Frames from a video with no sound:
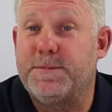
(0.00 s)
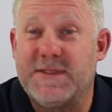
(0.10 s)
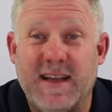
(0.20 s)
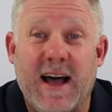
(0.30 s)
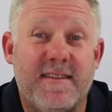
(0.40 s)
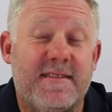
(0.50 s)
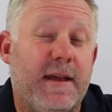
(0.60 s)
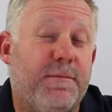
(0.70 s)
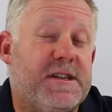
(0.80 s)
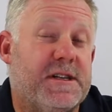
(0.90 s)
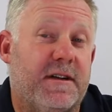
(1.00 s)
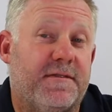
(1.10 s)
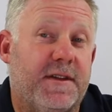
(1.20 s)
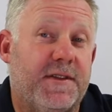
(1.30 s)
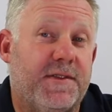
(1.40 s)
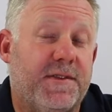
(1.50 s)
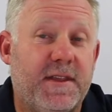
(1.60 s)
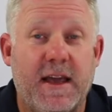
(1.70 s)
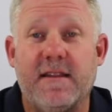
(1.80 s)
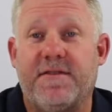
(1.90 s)
Besides temperature difference,
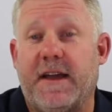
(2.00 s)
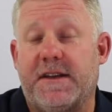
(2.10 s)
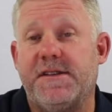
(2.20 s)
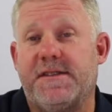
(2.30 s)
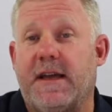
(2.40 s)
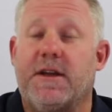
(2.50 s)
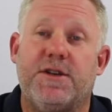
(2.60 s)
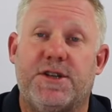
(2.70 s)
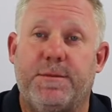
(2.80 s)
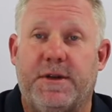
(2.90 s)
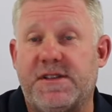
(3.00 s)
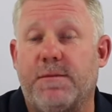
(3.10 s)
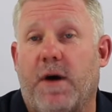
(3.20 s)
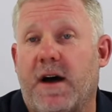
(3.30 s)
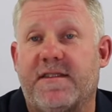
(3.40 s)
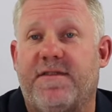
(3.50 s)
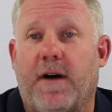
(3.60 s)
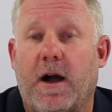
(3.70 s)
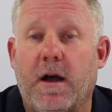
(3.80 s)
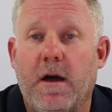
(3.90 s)
the other factors that contribute to mask
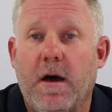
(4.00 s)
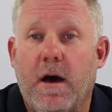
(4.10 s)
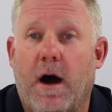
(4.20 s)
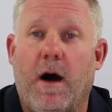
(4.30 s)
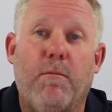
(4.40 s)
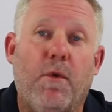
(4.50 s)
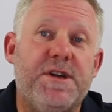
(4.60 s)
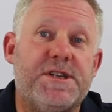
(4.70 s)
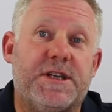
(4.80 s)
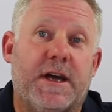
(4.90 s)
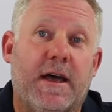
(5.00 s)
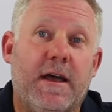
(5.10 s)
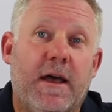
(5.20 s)
fog are moisture